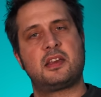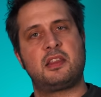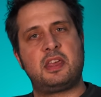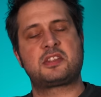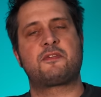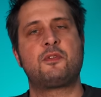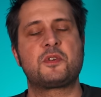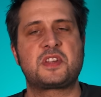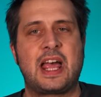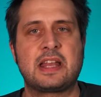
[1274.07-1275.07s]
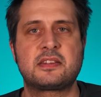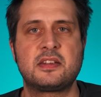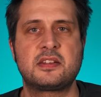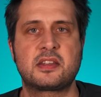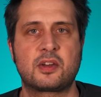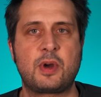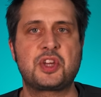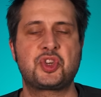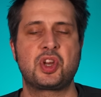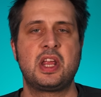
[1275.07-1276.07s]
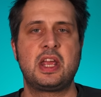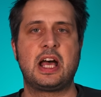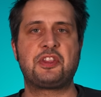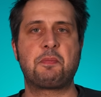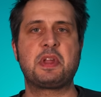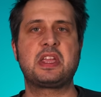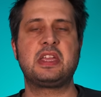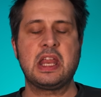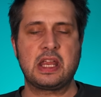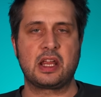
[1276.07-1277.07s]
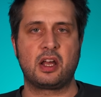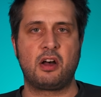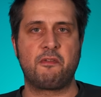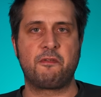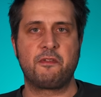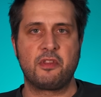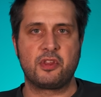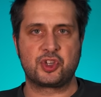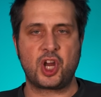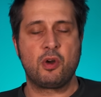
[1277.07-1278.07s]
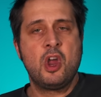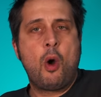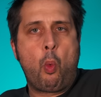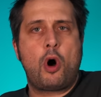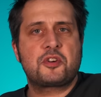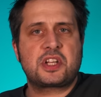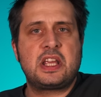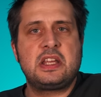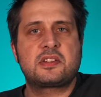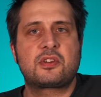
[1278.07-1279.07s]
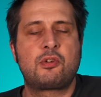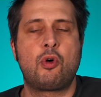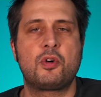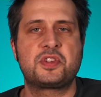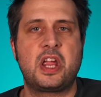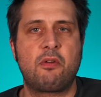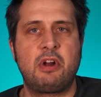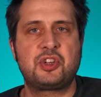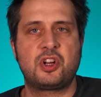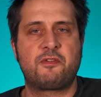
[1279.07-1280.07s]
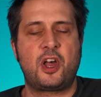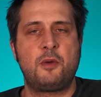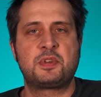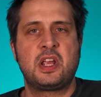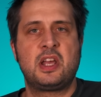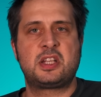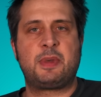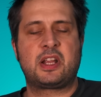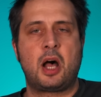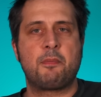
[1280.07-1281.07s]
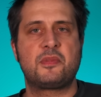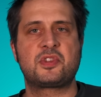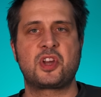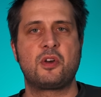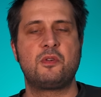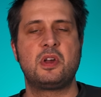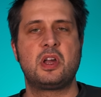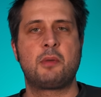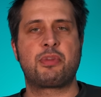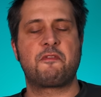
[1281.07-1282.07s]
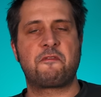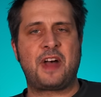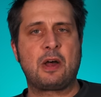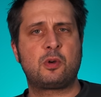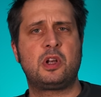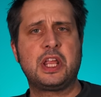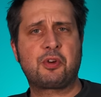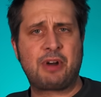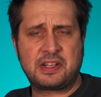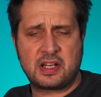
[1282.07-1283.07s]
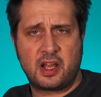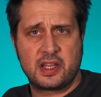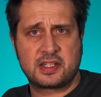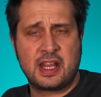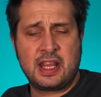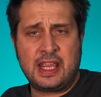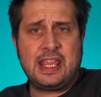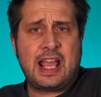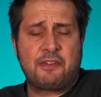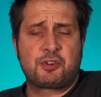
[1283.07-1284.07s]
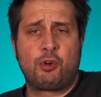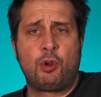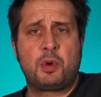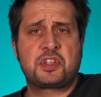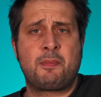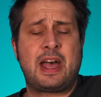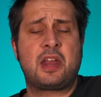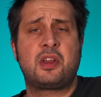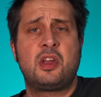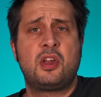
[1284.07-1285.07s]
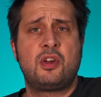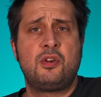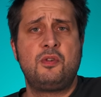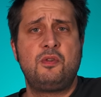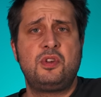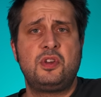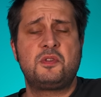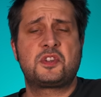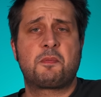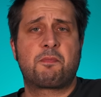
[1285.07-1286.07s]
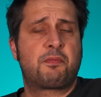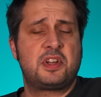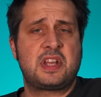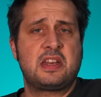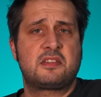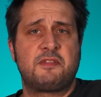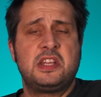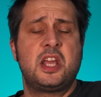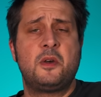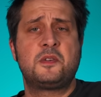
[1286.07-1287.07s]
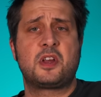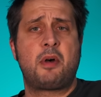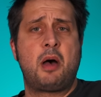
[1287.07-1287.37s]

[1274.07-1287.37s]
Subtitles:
this, of course, answers the question at the beginning of the show. What is causing Richard Vobes to become so profoundly cretinized? He, after all, was the man who used to present videos,